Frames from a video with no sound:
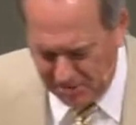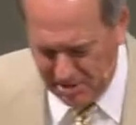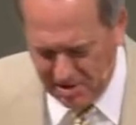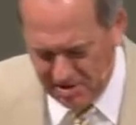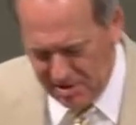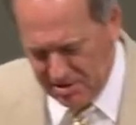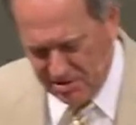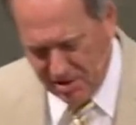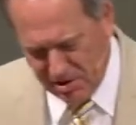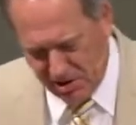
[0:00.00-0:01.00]
because
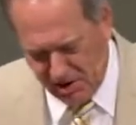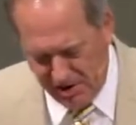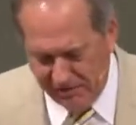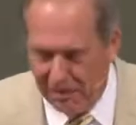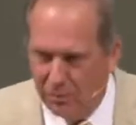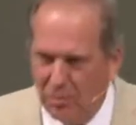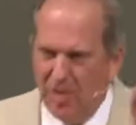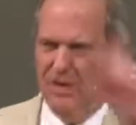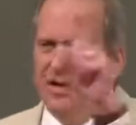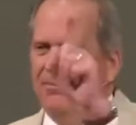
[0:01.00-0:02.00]
these young ladies had
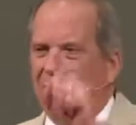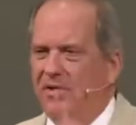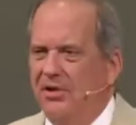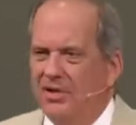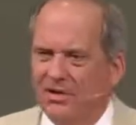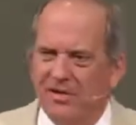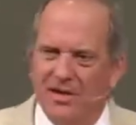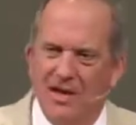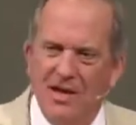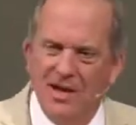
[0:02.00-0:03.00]
one
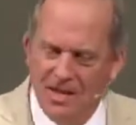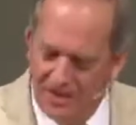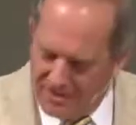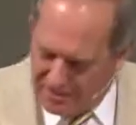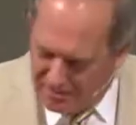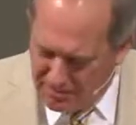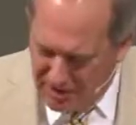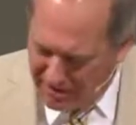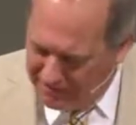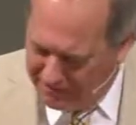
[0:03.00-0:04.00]
opportunity to
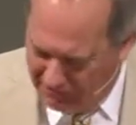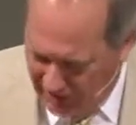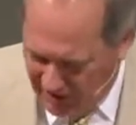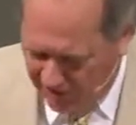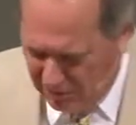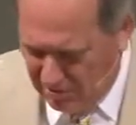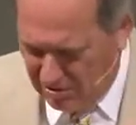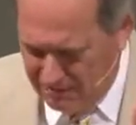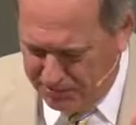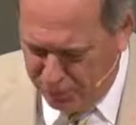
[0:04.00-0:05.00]
make a
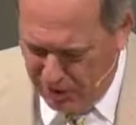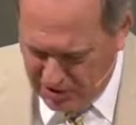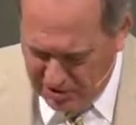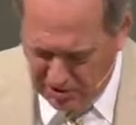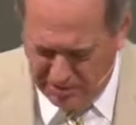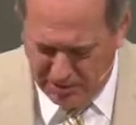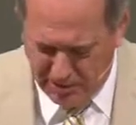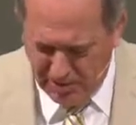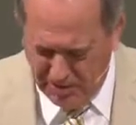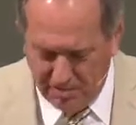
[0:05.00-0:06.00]
favorable impression
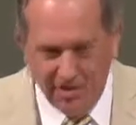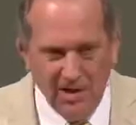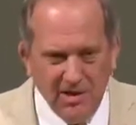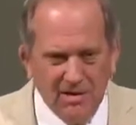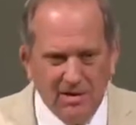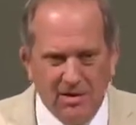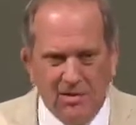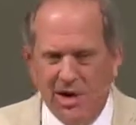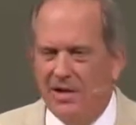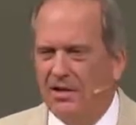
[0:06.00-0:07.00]
upon the
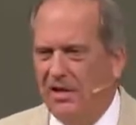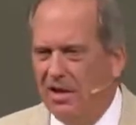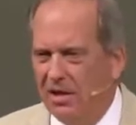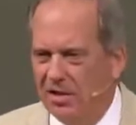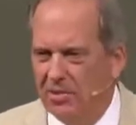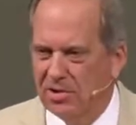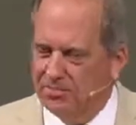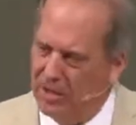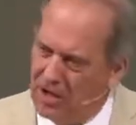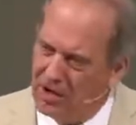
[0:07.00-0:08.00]
great king, the
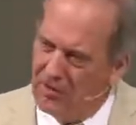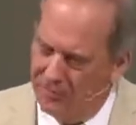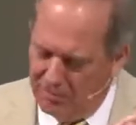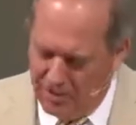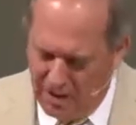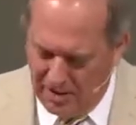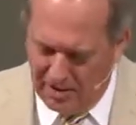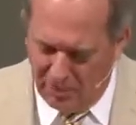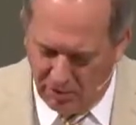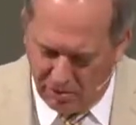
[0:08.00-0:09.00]
most powerful man in
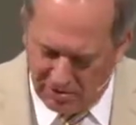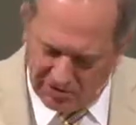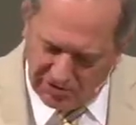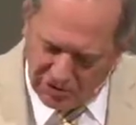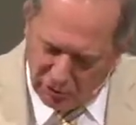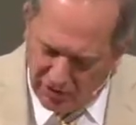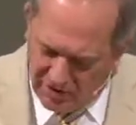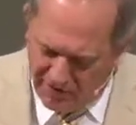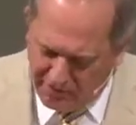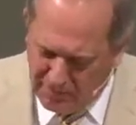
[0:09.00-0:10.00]
the world. So
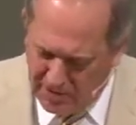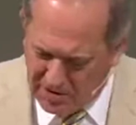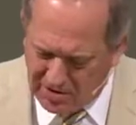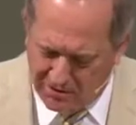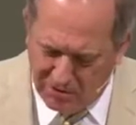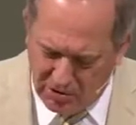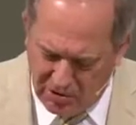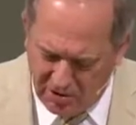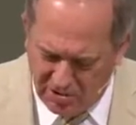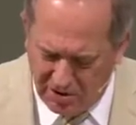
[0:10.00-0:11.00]
12 months of
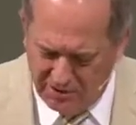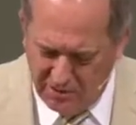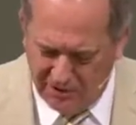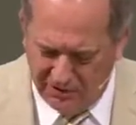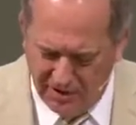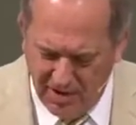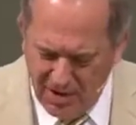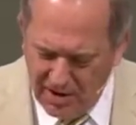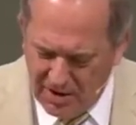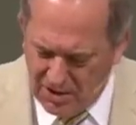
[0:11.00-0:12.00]
beauty treatments and
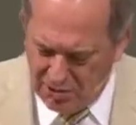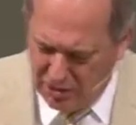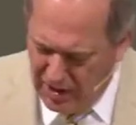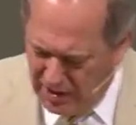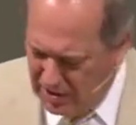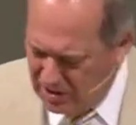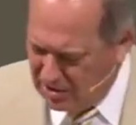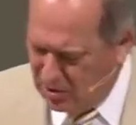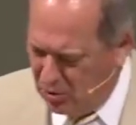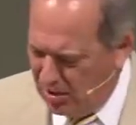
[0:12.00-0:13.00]
training
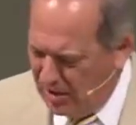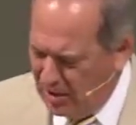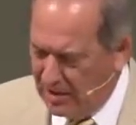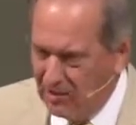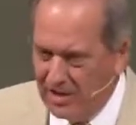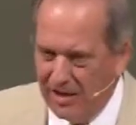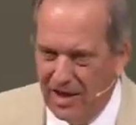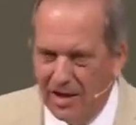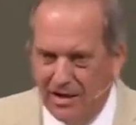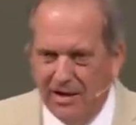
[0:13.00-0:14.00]
in court etiquette.
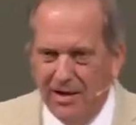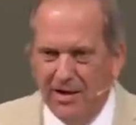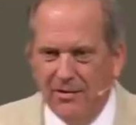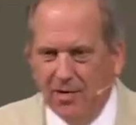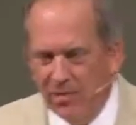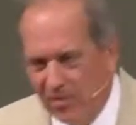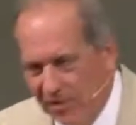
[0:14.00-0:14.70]
And when it was